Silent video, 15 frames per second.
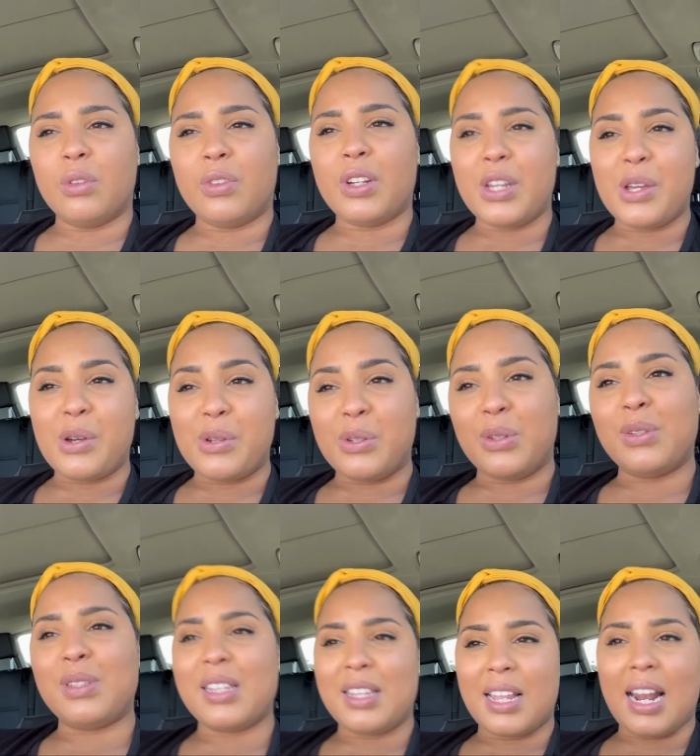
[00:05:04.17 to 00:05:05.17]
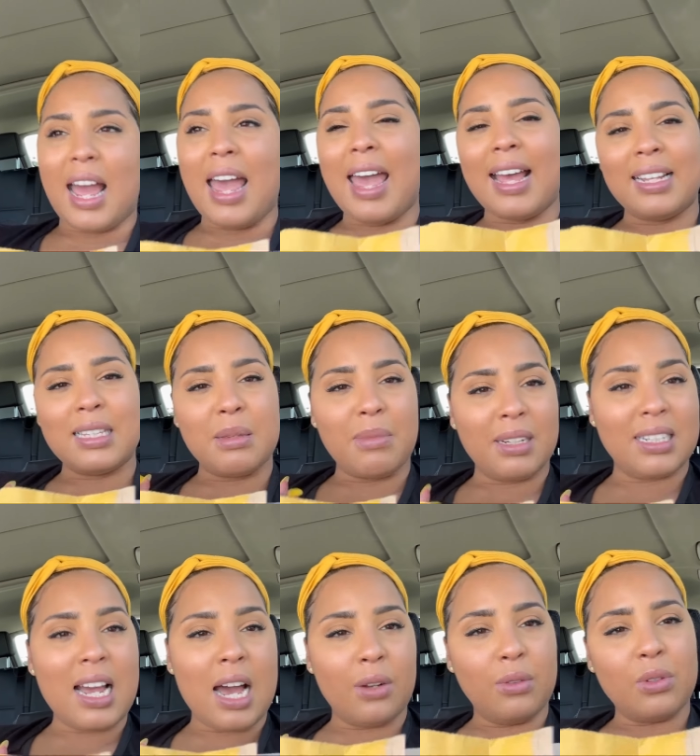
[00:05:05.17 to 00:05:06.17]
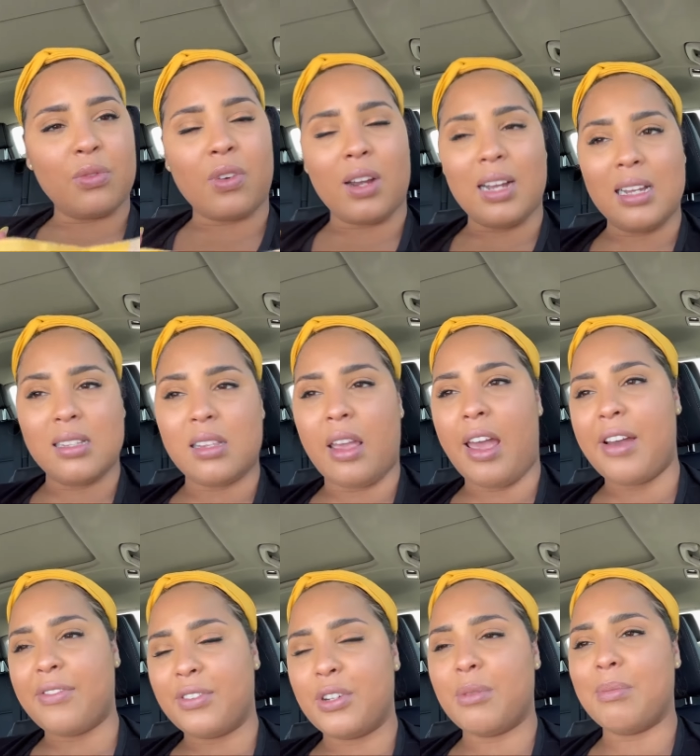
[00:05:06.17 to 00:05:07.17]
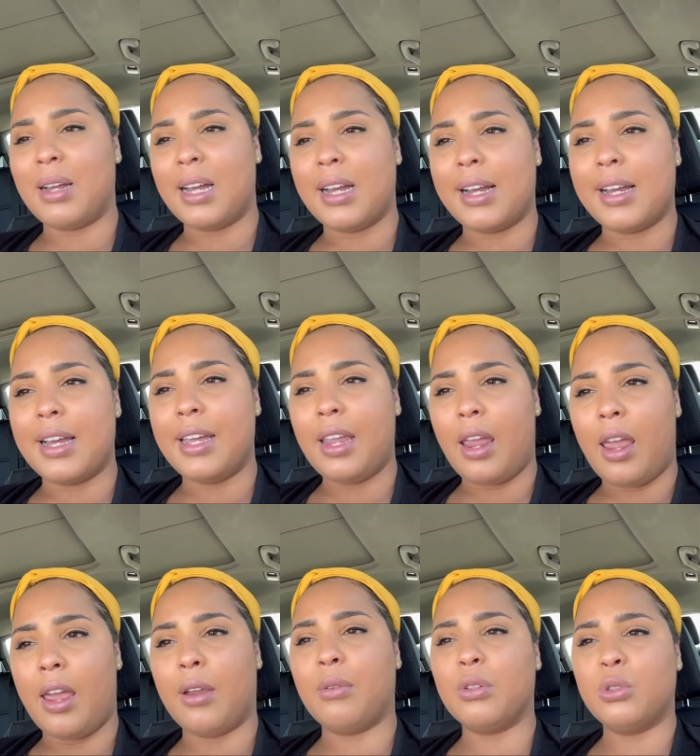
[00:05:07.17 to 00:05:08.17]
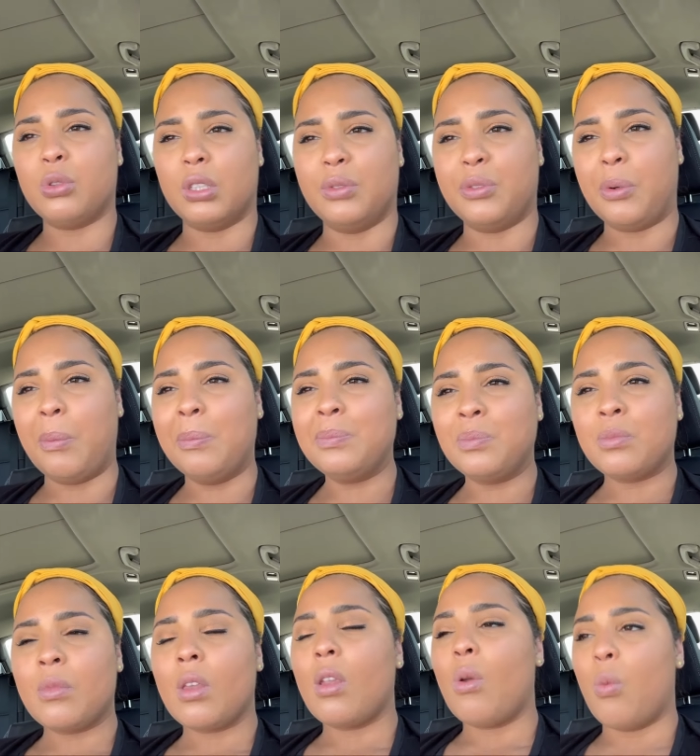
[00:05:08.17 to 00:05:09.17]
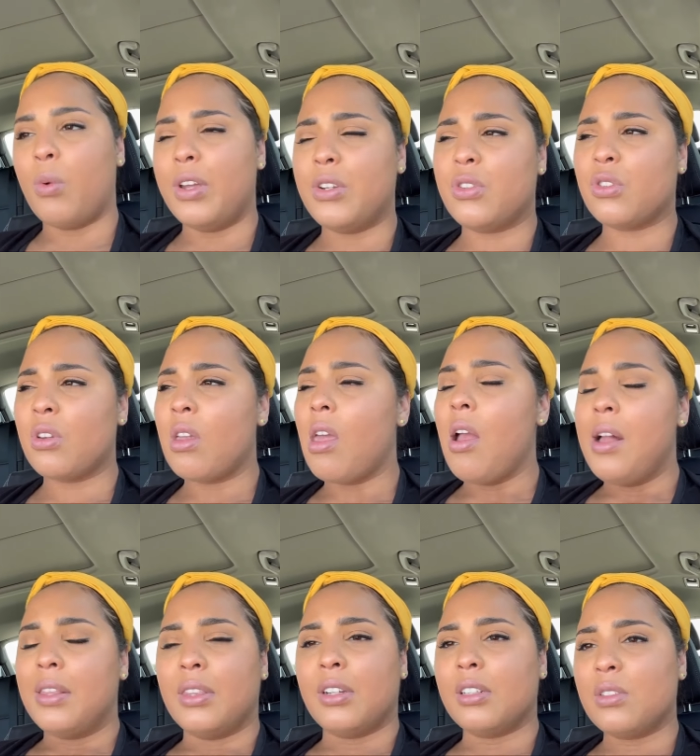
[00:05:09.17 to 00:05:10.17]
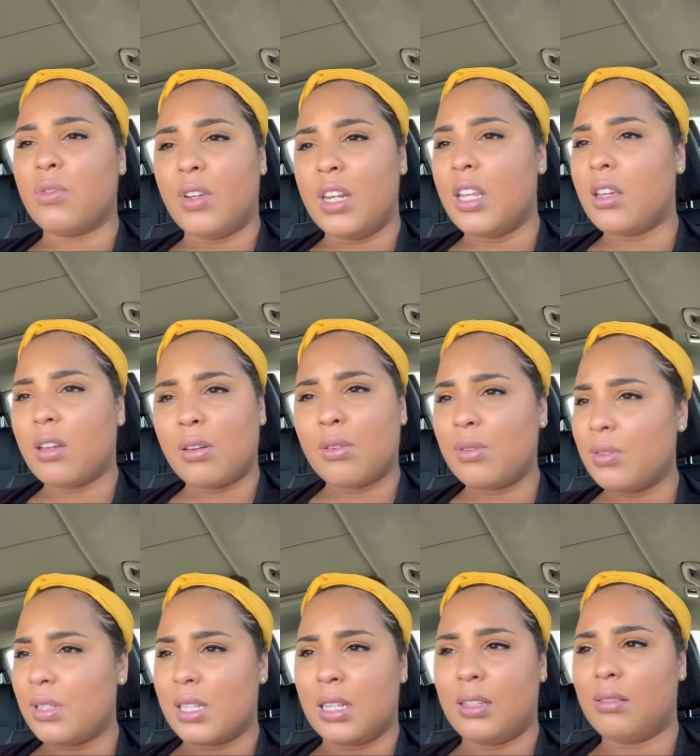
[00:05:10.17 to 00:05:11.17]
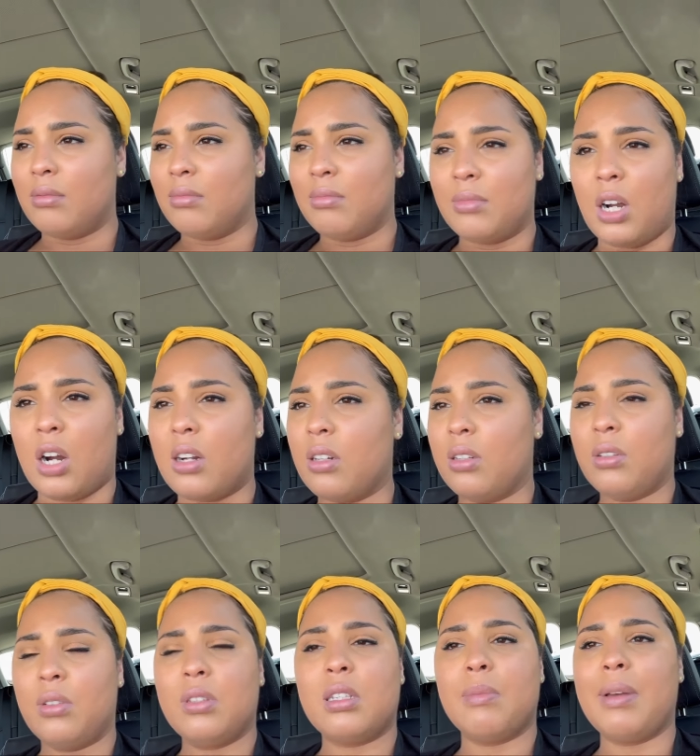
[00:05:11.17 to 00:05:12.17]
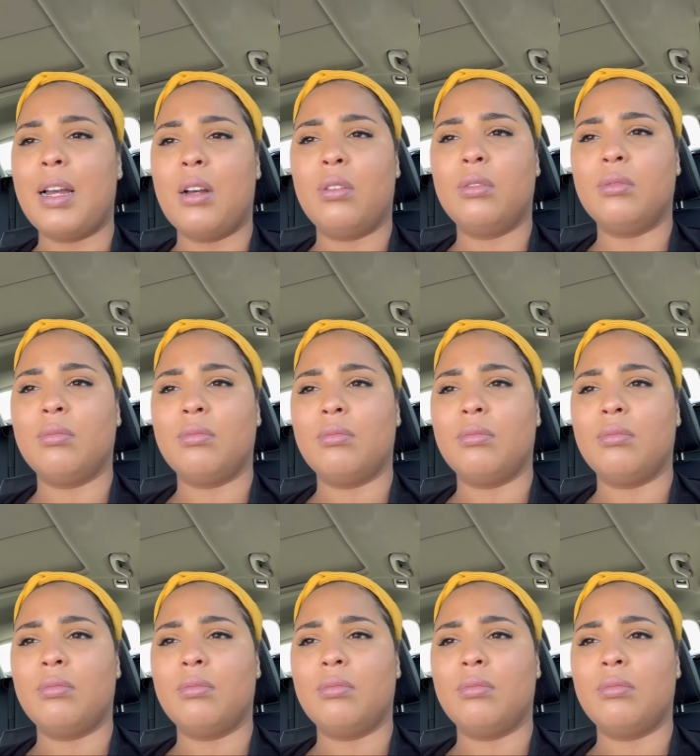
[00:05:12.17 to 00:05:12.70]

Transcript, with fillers: video, you'll see that I had some McDonald's fries after my egg retrieval, which there's videos and articles about